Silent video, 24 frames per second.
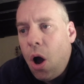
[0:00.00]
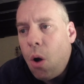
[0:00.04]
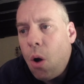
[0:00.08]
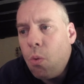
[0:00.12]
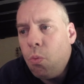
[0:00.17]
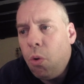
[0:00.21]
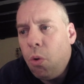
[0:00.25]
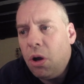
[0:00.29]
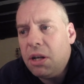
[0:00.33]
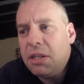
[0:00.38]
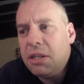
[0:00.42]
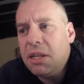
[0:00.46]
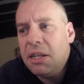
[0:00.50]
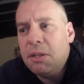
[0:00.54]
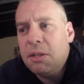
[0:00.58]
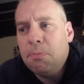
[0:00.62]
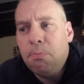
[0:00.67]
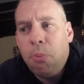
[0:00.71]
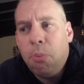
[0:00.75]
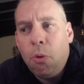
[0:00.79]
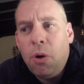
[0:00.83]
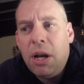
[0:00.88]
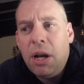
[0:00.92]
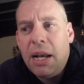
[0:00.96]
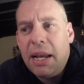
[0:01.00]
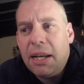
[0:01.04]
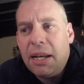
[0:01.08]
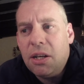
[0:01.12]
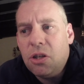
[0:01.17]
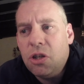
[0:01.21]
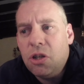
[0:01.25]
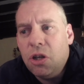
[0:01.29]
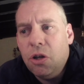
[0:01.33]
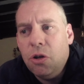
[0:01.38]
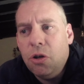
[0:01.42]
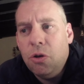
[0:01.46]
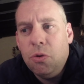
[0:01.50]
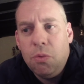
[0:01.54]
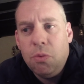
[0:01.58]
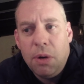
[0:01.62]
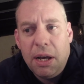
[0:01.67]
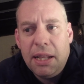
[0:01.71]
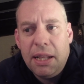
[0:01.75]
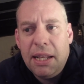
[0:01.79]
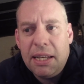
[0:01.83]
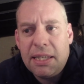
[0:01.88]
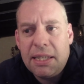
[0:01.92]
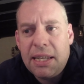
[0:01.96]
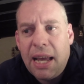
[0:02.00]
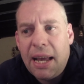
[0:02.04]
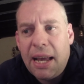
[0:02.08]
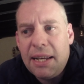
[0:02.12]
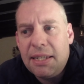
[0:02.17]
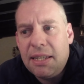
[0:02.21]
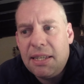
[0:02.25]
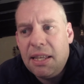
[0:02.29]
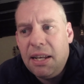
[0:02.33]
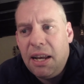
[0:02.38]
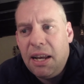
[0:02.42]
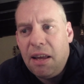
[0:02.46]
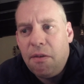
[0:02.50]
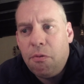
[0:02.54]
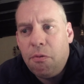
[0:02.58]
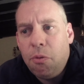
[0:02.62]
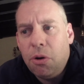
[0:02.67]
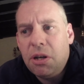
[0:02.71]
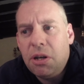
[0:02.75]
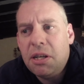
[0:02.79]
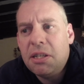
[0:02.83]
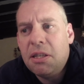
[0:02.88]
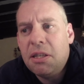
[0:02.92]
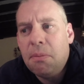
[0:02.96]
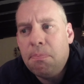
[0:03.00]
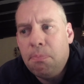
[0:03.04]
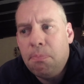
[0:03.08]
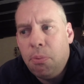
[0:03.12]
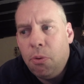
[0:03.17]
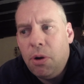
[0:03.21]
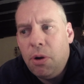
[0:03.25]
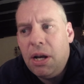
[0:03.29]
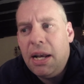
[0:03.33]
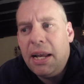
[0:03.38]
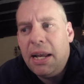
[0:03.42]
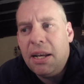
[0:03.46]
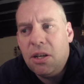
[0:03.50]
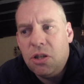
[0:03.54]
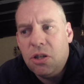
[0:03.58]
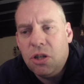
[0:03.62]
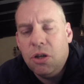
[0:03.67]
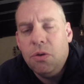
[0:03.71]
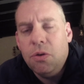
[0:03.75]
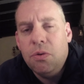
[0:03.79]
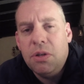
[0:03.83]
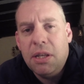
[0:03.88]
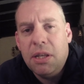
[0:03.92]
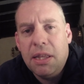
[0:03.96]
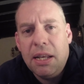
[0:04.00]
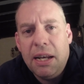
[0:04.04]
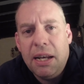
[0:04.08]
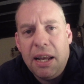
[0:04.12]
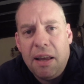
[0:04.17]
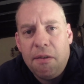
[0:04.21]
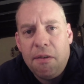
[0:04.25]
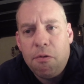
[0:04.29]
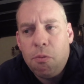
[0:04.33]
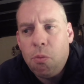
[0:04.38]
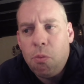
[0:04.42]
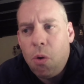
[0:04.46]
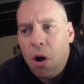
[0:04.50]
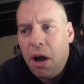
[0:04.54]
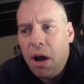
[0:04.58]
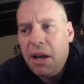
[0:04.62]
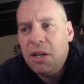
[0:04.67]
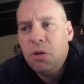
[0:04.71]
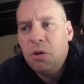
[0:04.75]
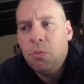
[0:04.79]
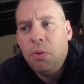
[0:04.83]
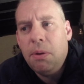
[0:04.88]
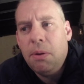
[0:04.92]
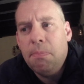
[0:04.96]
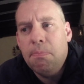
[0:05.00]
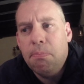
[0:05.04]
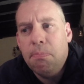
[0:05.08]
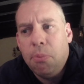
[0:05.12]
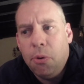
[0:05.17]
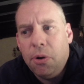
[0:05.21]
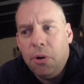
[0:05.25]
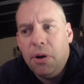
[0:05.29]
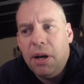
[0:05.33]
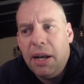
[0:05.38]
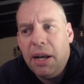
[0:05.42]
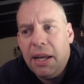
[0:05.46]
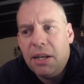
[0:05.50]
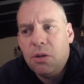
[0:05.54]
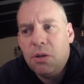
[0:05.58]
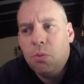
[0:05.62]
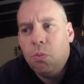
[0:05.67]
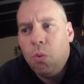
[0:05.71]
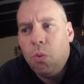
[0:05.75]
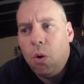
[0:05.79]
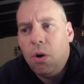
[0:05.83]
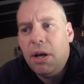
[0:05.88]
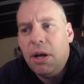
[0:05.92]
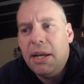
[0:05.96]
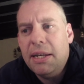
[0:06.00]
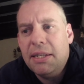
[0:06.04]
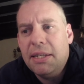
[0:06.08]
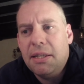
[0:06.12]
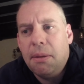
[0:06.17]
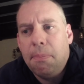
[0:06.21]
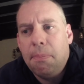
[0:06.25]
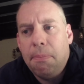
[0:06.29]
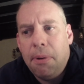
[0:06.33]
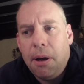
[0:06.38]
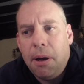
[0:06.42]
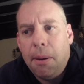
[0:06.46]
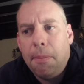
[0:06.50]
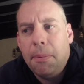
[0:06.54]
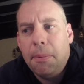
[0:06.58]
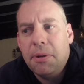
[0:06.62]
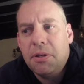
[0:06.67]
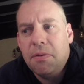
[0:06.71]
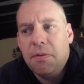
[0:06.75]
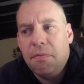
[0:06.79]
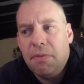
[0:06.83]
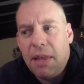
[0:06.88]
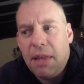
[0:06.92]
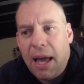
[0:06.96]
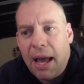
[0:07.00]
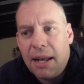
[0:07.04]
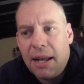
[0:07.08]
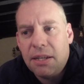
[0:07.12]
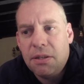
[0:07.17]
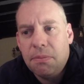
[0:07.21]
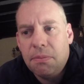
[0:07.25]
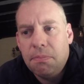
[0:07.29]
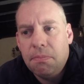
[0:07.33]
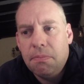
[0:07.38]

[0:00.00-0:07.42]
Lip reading: What does boiling do, in this case, to the leaf? What does the boiling do to the leaf? Why do we boil it? What is the purpose of that?